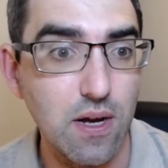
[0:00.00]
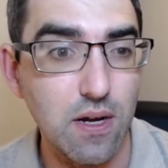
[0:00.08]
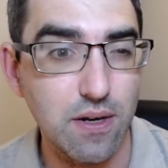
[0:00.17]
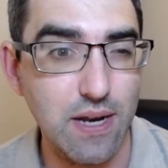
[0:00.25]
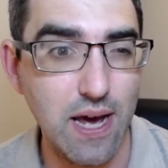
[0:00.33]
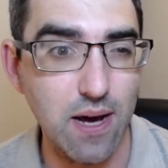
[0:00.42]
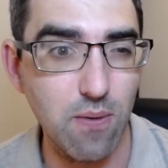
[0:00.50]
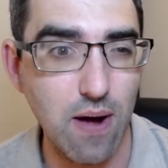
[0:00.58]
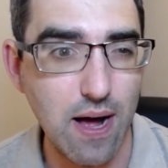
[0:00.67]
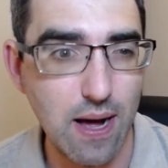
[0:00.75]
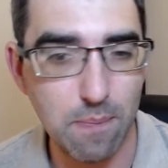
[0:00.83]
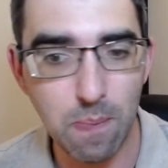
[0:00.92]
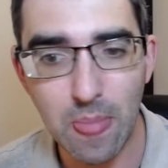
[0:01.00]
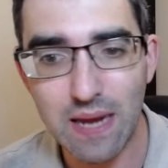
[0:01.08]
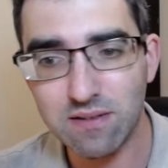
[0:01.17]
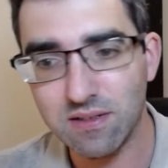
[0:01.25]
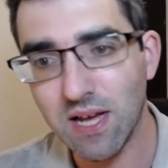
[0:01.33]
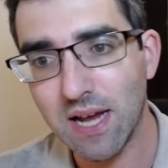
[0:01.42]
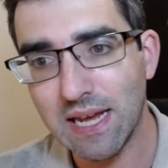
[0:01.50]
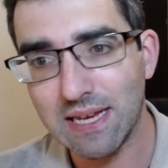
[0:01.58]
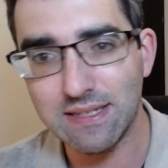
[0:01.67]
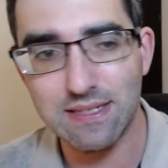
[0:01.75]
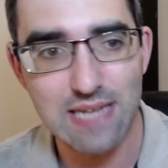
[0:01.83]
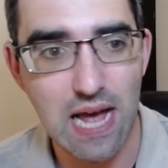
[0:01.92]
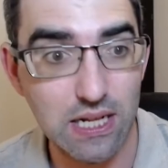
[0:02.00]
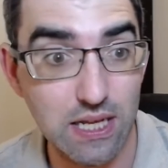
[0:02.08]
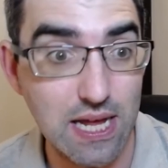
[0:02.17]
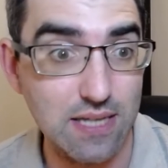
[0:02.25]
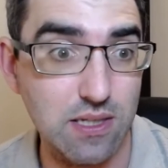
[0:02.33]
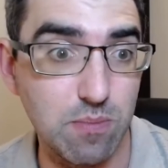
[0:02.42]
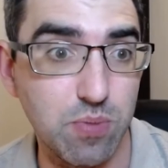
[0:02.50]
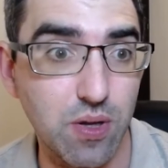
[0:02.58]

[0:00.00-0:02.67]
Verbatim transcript: Now, um, it's not exactly that simple.